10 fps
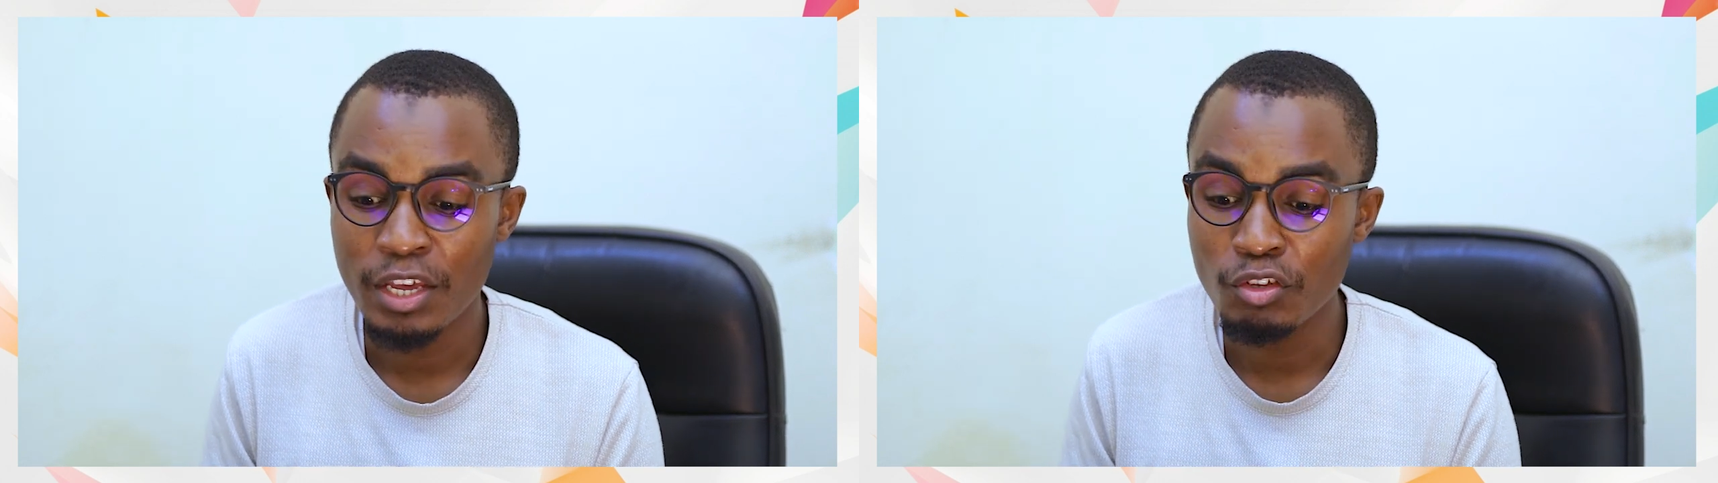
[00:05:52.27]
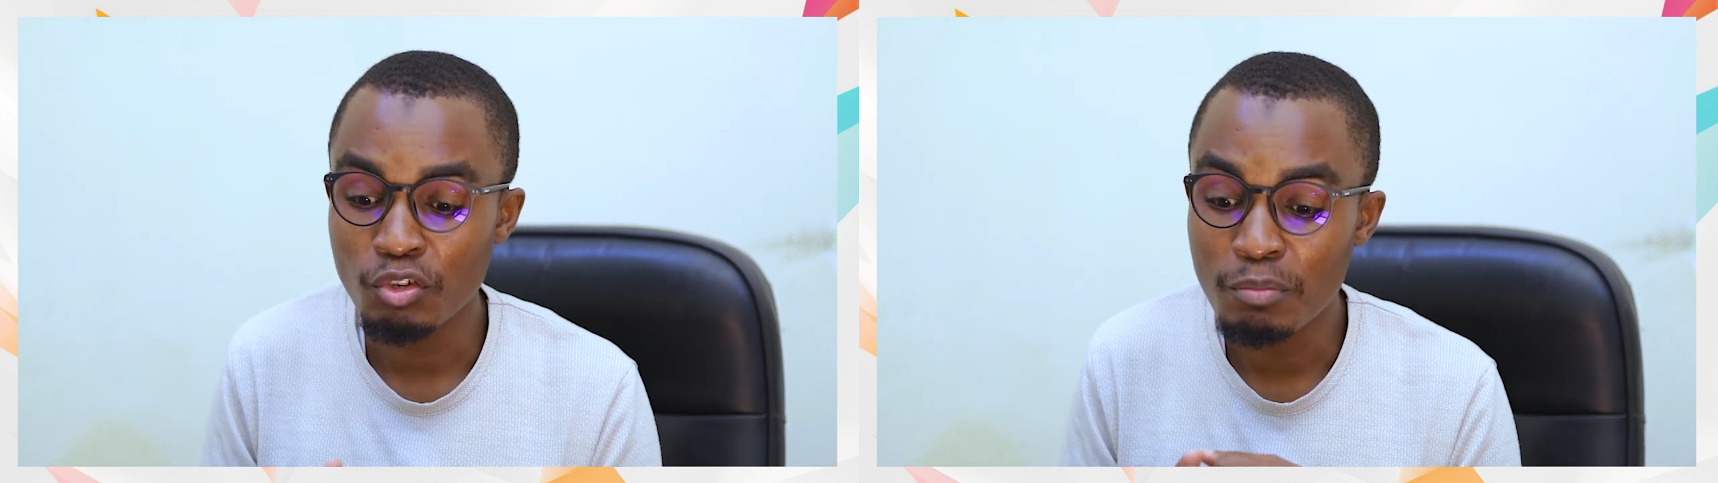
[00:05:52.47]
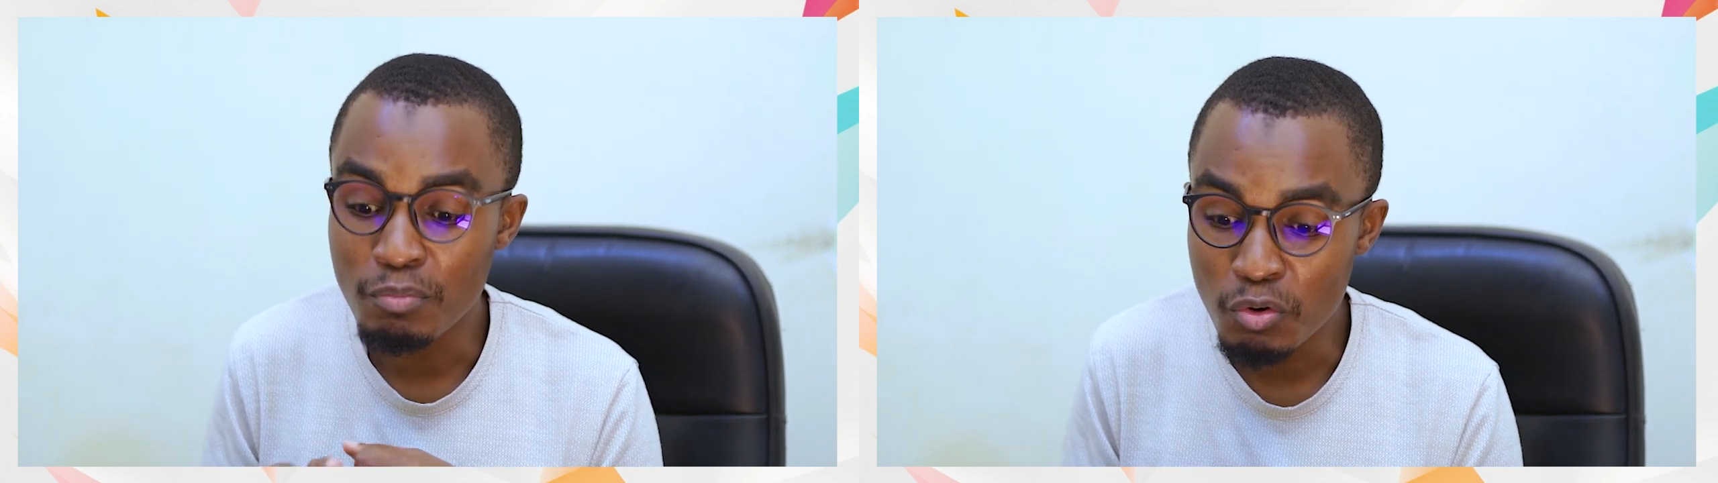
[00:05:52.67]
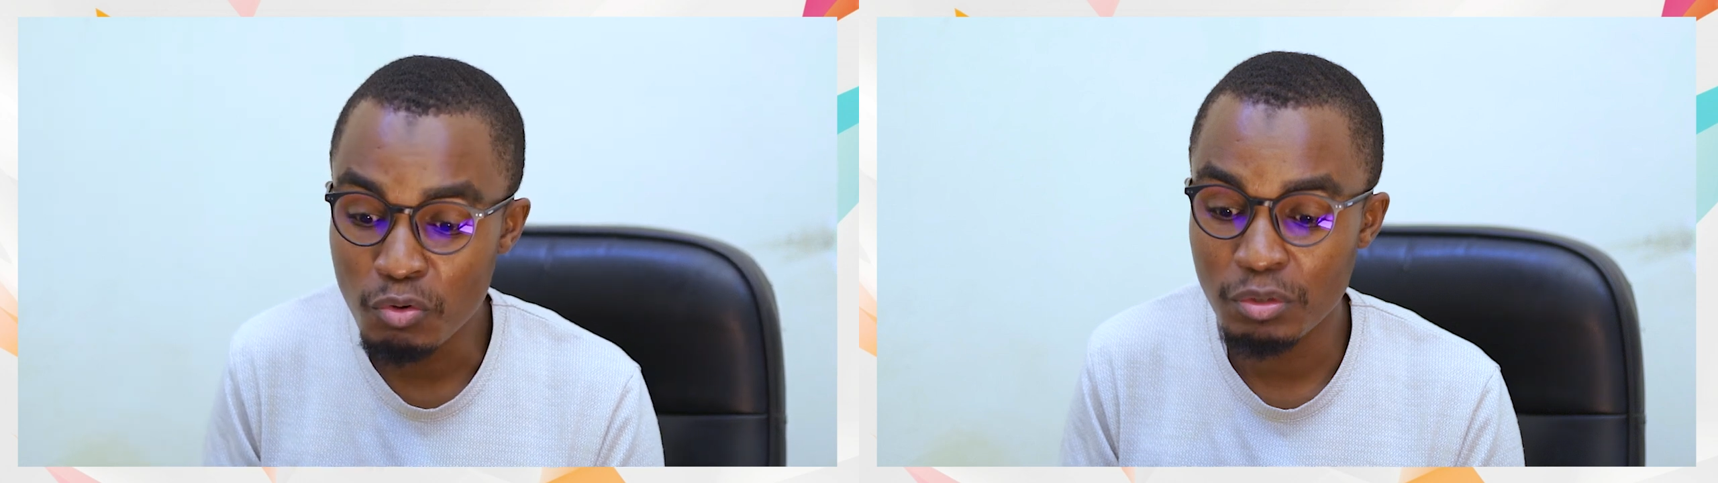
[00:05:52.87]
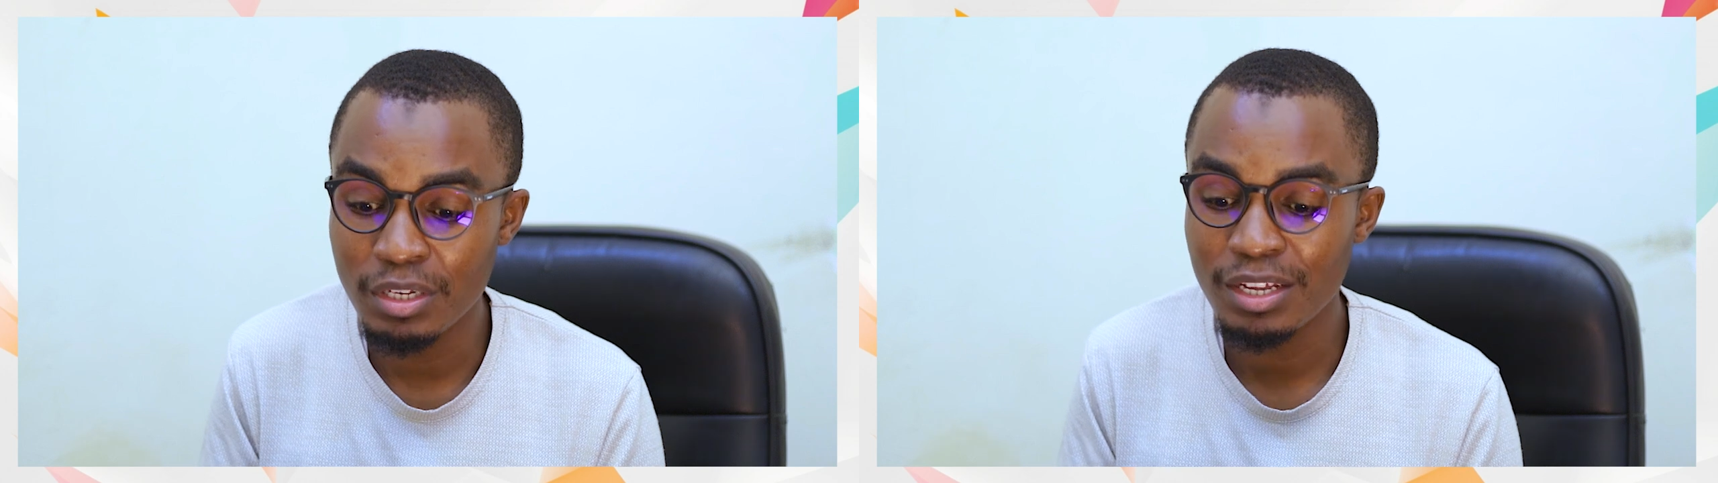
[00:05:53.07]
your
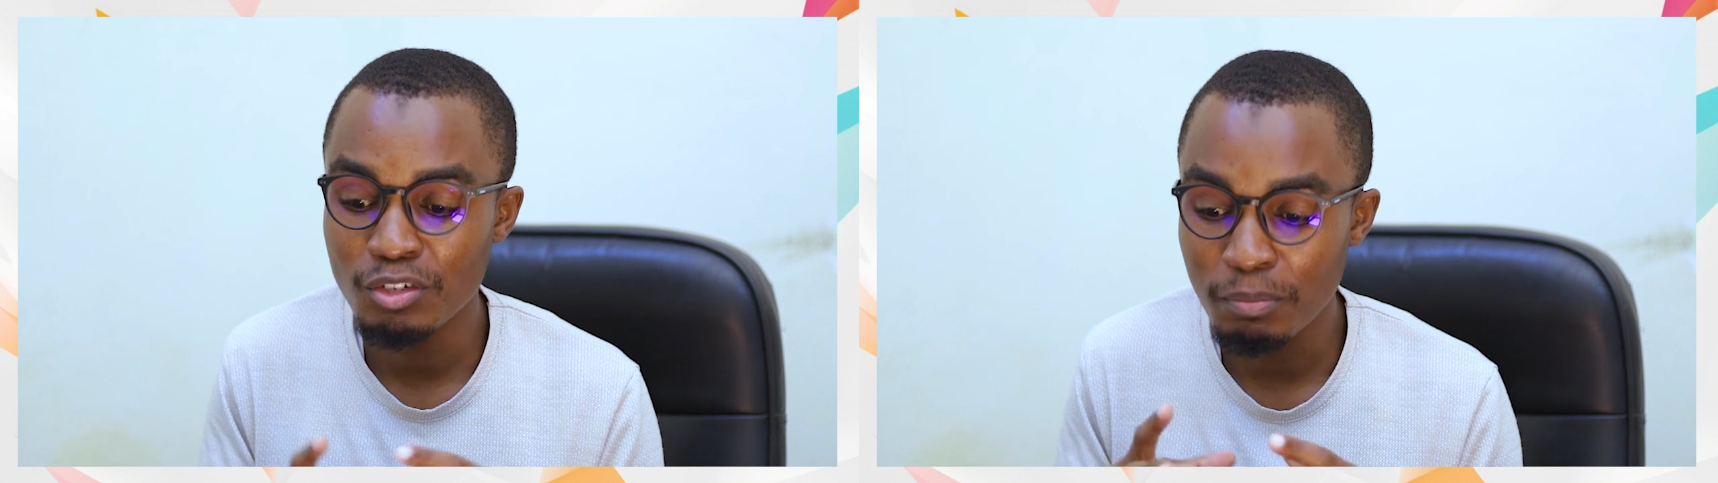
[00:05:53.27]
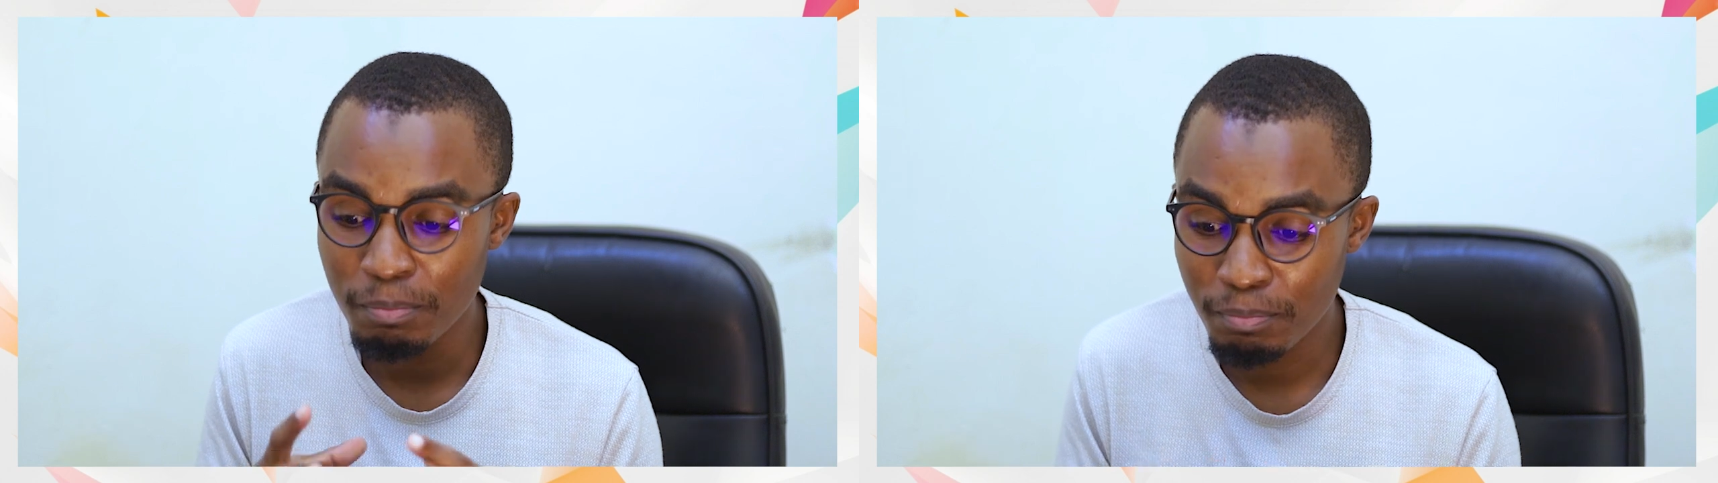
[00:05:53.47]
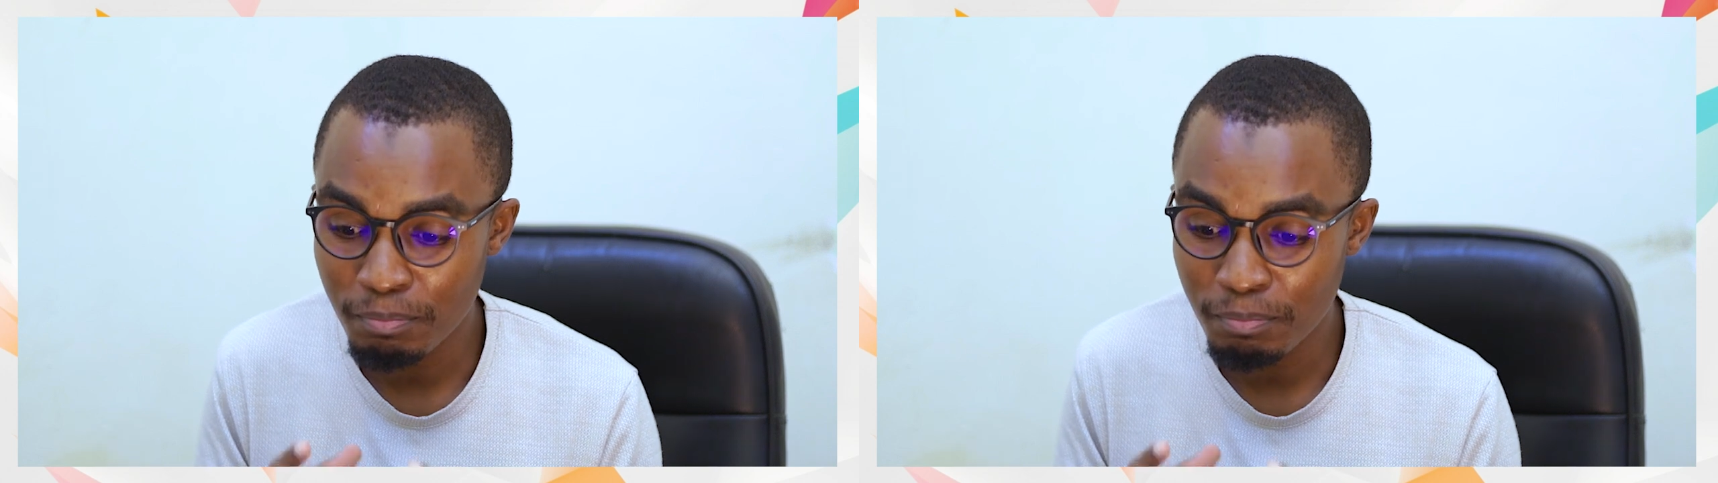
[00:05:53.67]
mood that you're